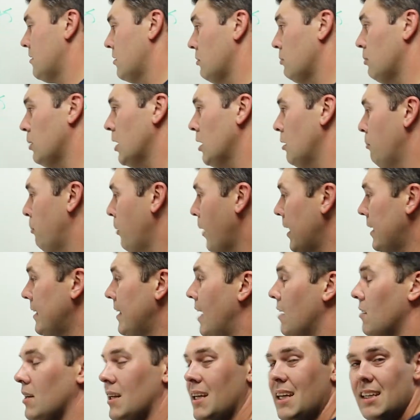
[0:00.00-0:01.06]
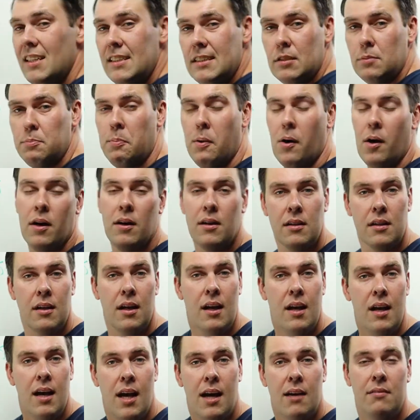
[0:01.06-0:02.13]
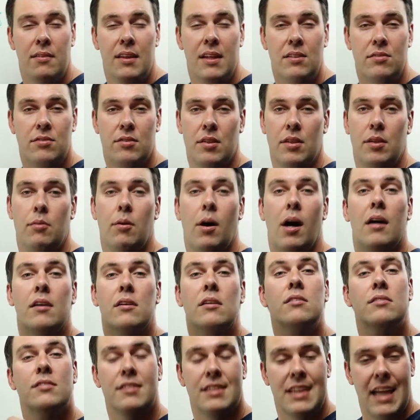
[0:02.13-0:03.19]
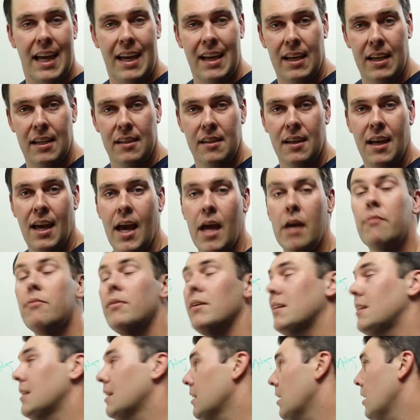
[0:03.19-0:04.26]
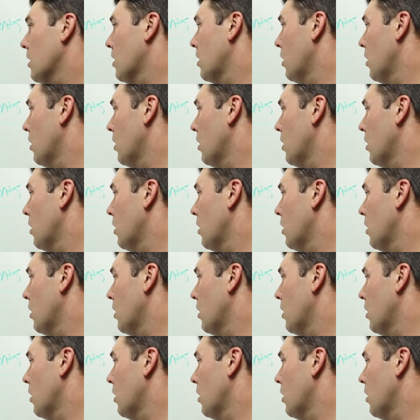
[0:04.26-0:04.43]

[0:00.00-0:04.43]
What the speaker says: So we're going to break down each part of these so you understand everything that